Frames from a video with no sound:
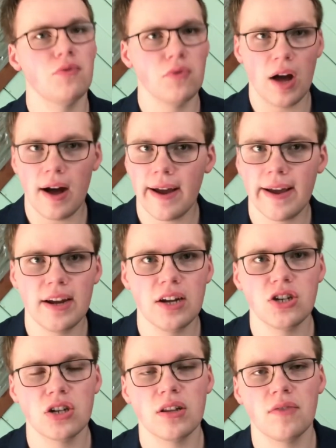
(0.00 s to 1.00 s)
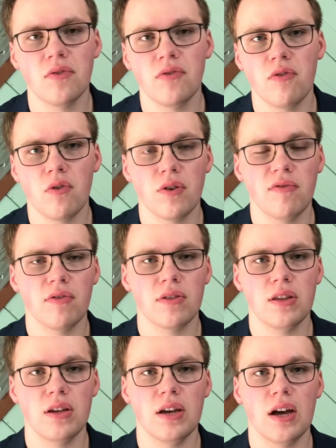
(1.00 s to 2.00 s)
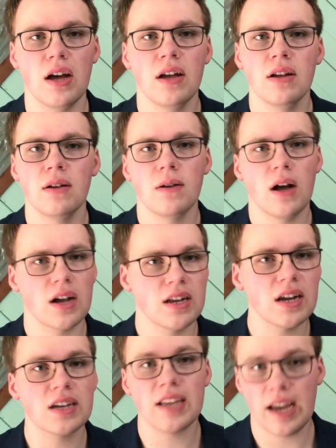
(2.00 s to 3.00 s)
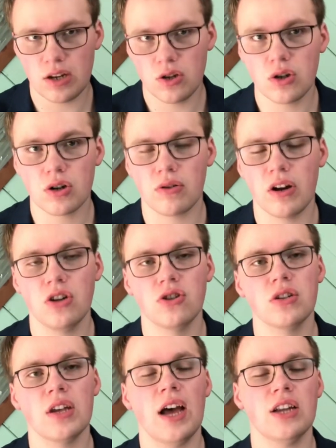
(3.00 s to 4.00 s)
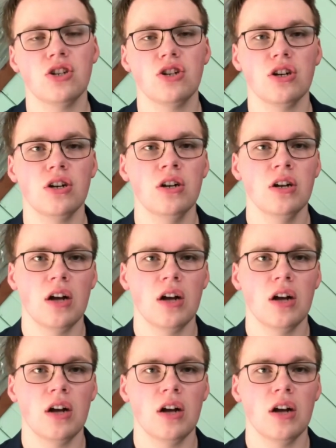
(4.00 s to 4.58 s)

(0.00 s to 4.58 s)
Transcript: high A H L level forward for the uh, uh, Canucks and New York Rangers last year.